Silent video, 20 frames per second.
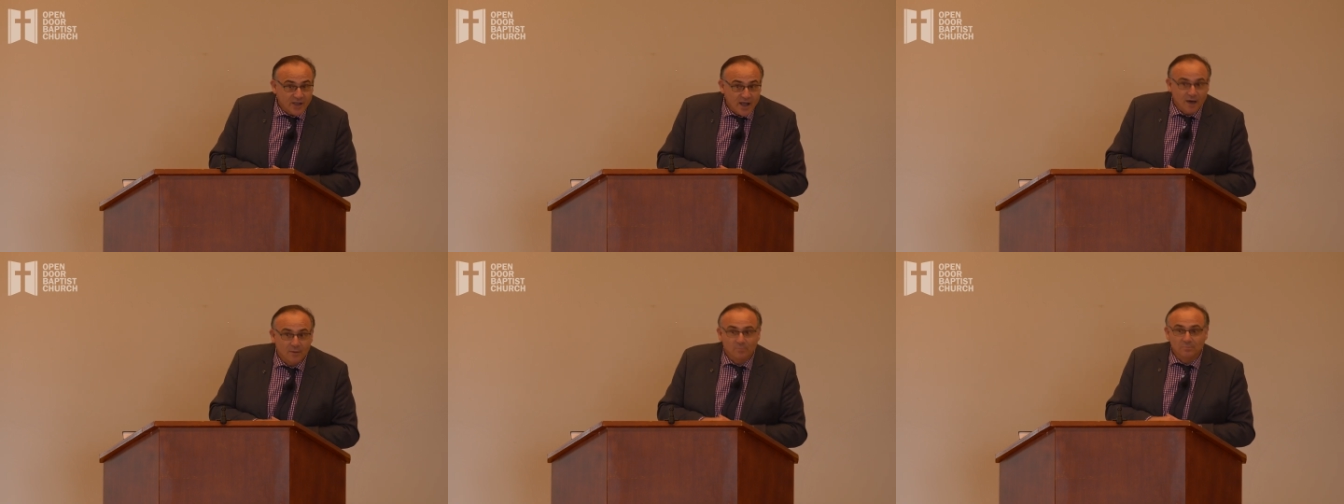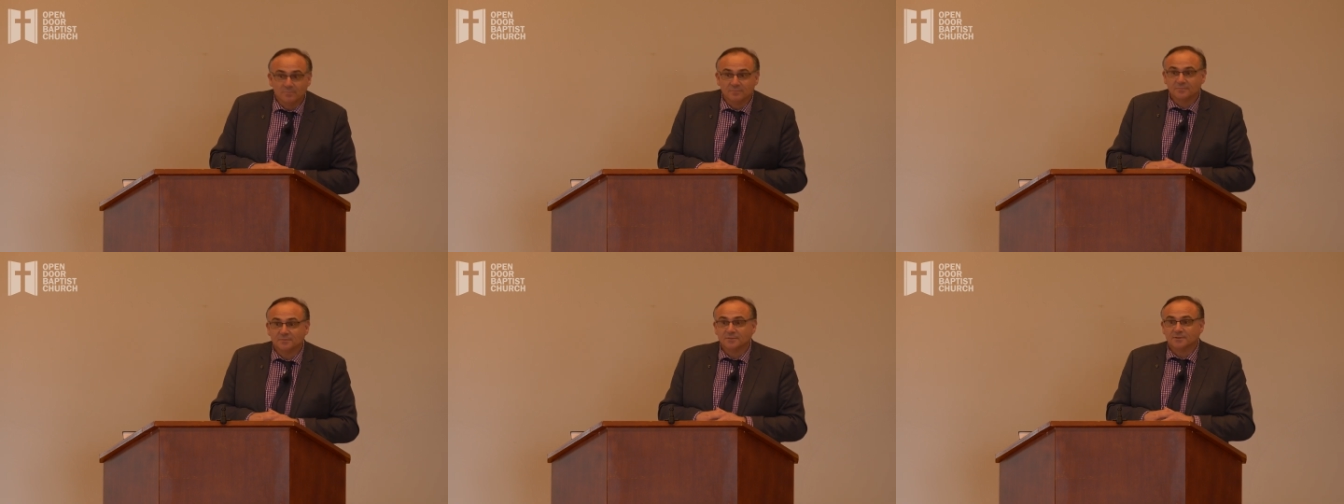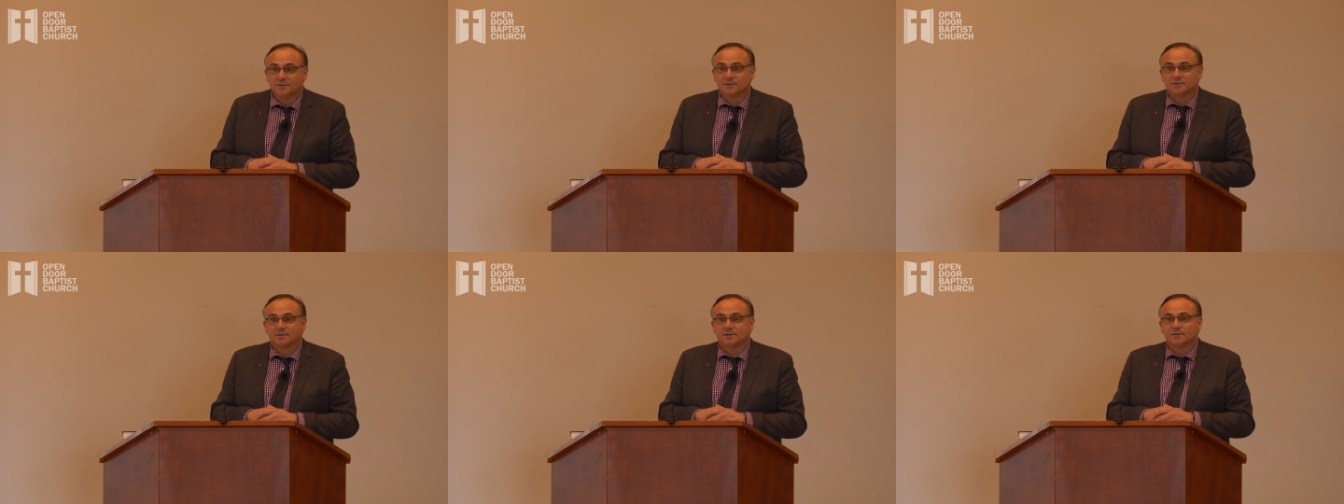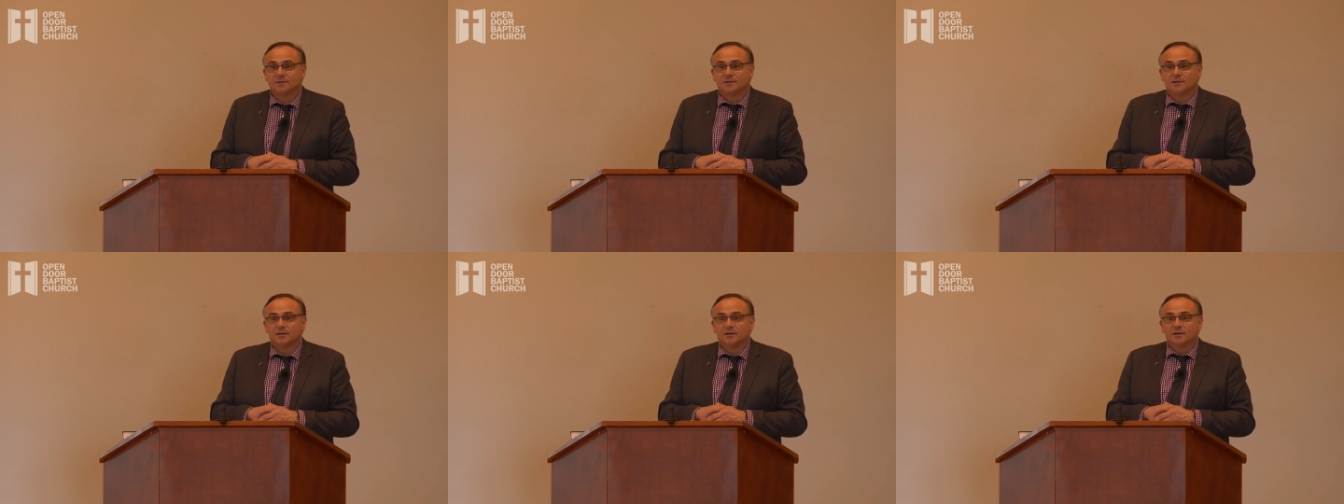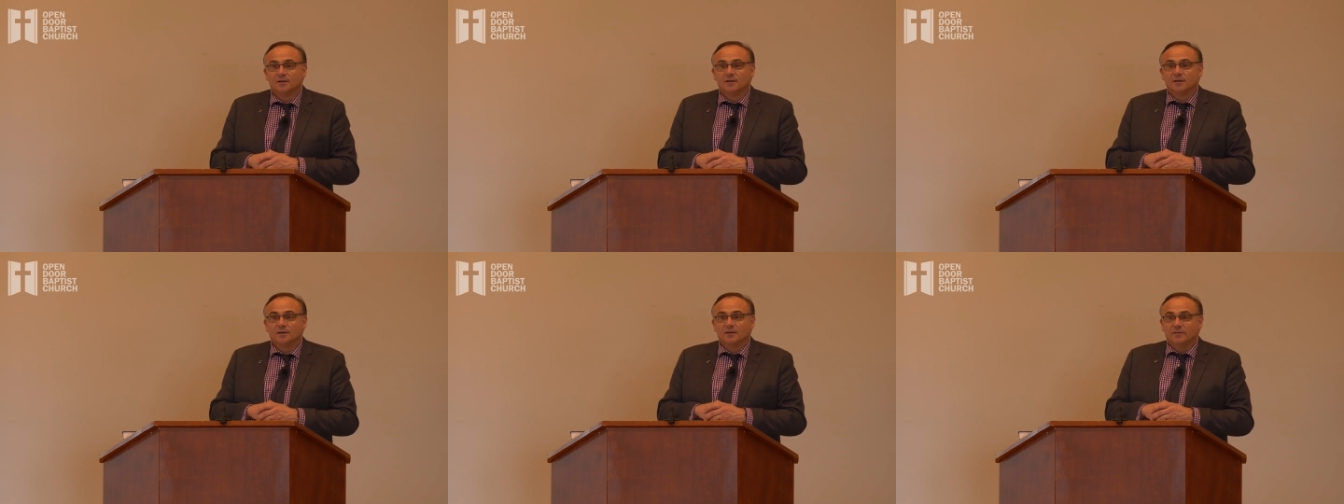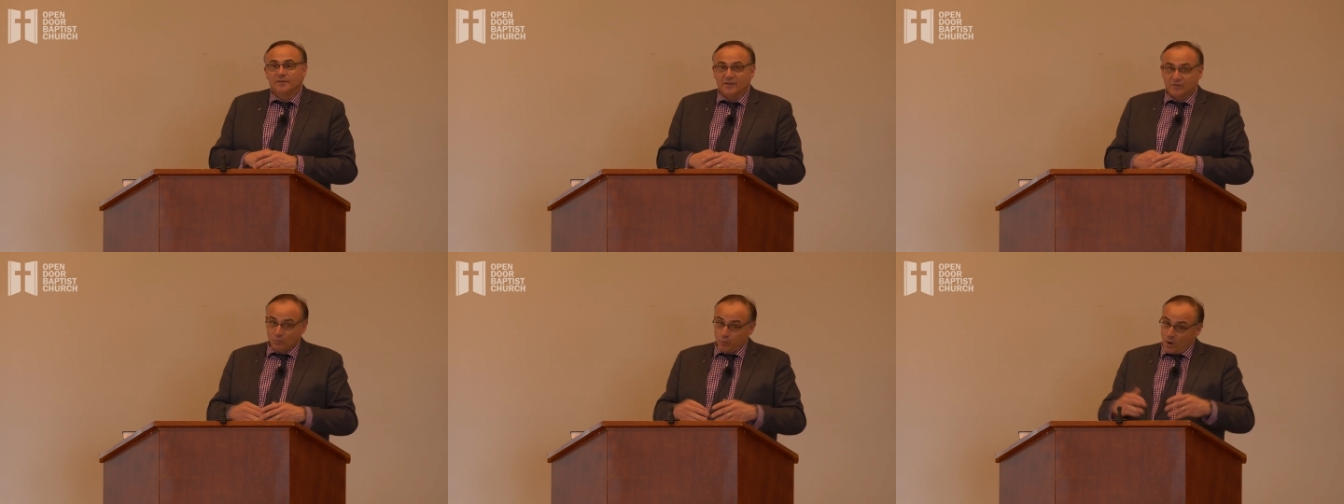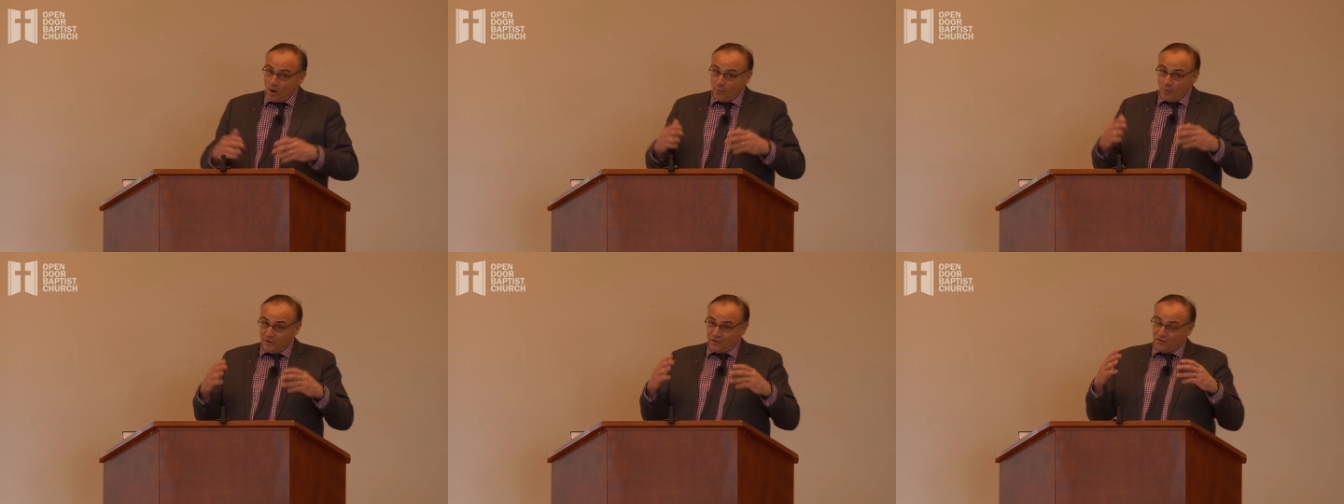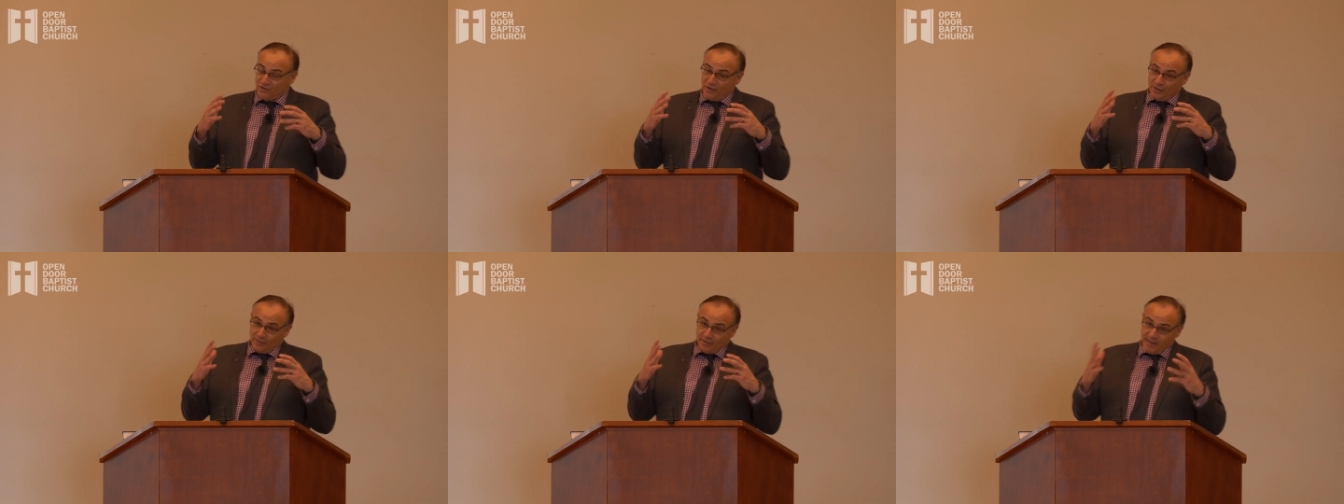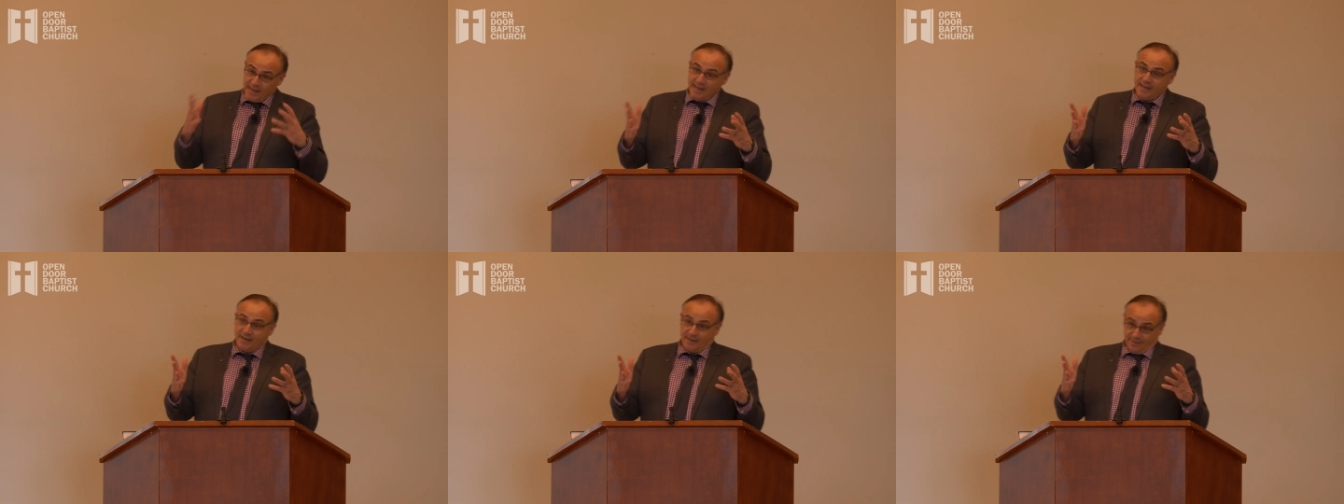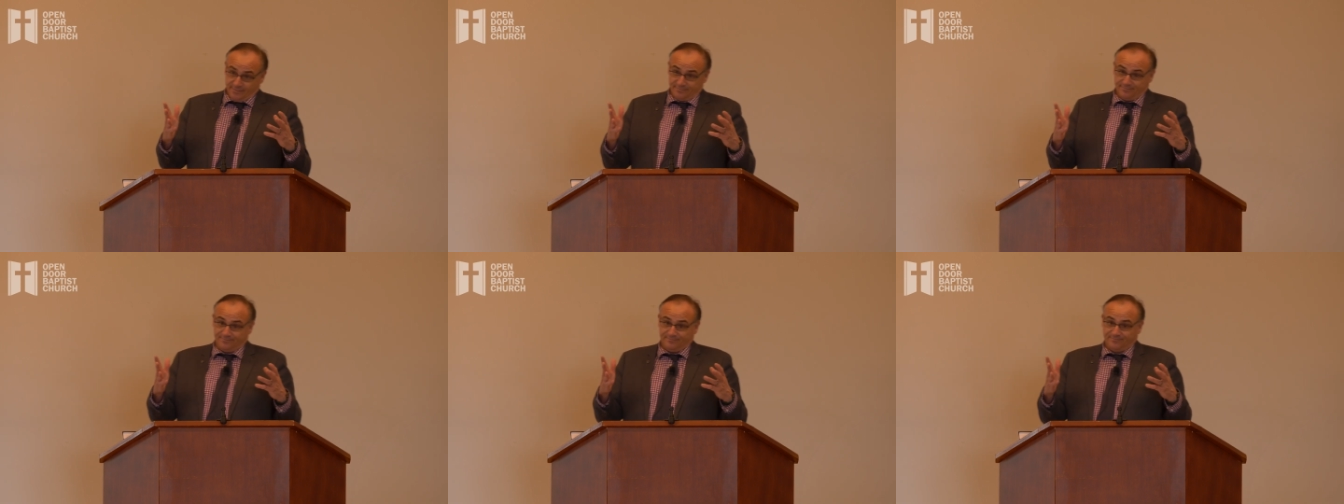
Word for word: come. That's why we're still here.